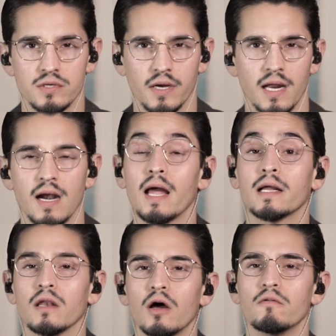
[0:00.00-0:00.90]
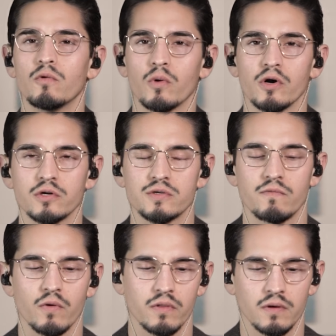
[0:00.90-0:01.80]
I kind of love words
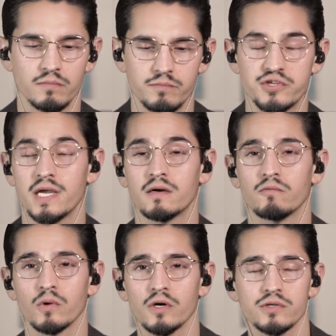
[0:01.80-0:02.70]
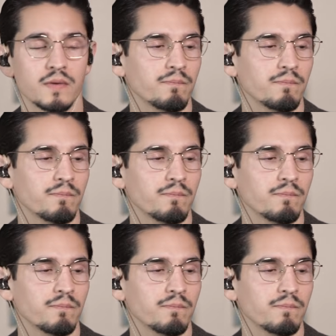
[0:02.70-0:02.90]
for the sake of words.